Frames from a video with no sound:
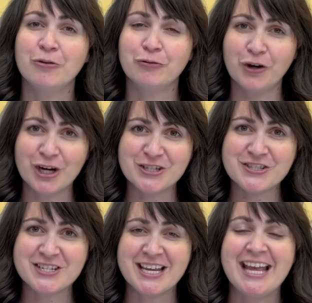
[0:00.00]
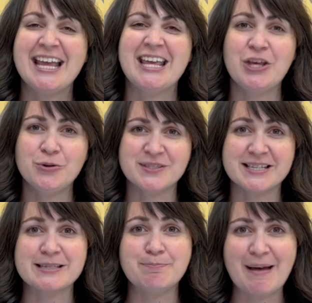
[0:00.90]
First, he
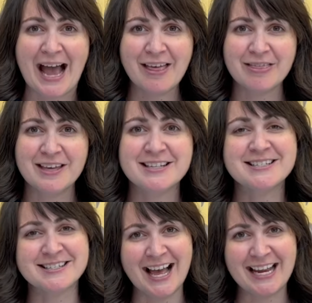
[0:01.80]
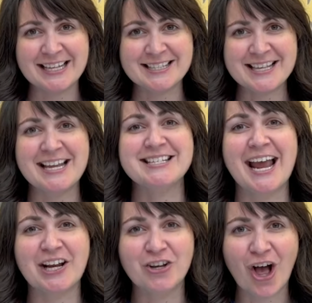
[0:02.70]
uses math, science, and
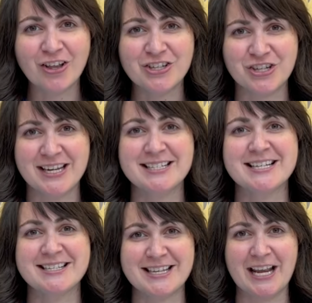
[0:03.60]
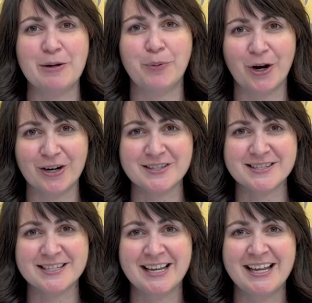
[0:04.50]
technology to study
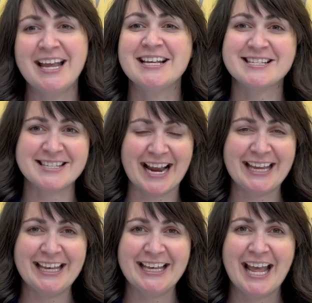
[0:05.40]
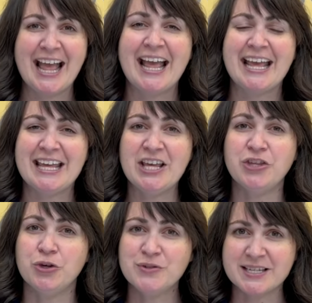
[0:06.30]
birds. Second, he
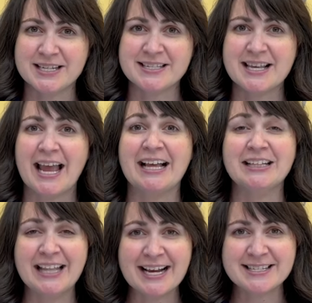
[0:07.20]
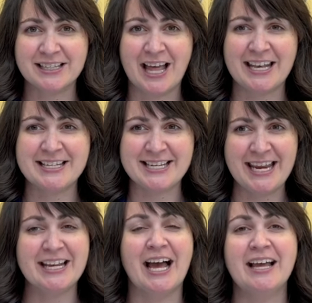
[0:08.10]
uses and collects a lot of
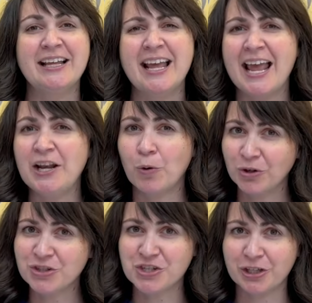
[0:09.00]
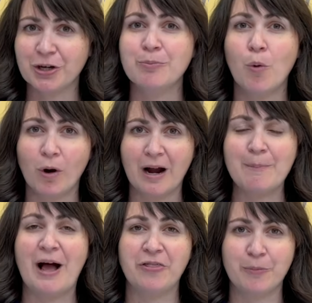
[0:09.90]
data in order to learn more
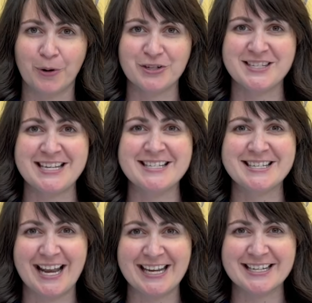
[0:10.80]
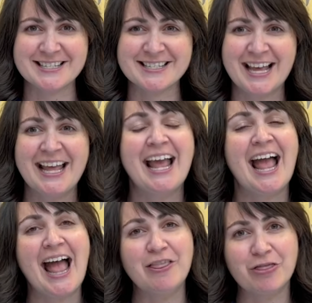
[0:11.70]
about the birds he studies.
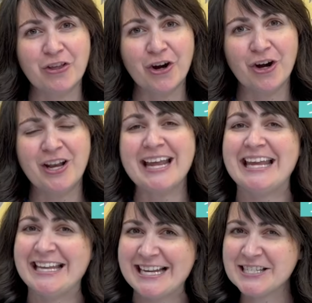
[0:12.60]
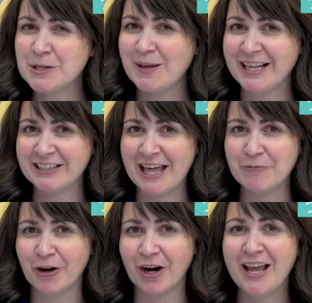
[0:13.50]
And third, he needs to be
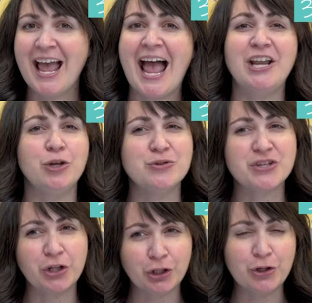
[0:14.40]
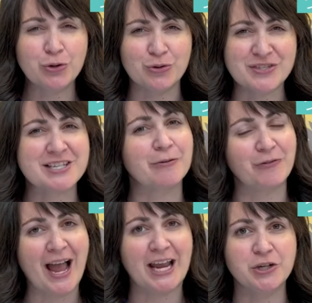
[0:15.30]
clever and use clues to
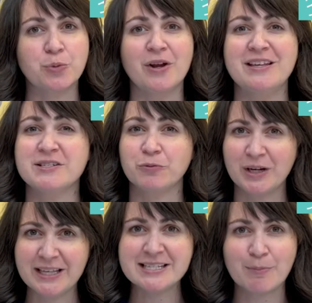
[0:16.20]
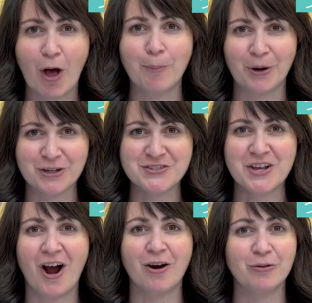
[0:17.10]
find where these really small birds
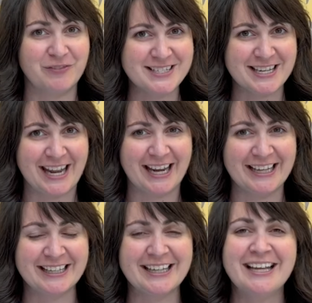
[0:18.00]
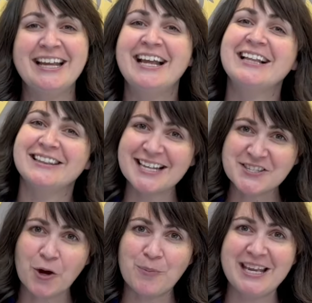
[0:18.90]
are visiting. Let's
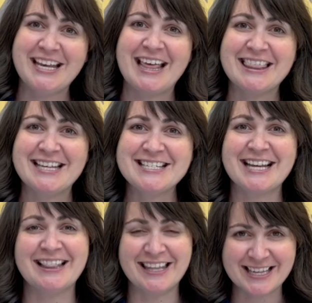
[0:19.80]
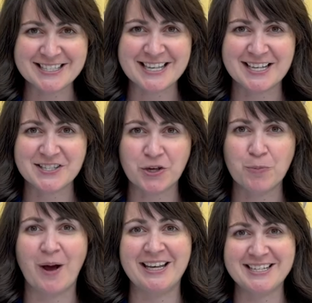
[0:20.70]
go meet Nathan to get the inside
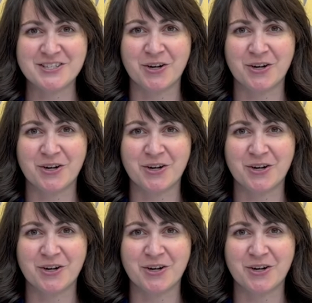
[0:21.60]
scoop on his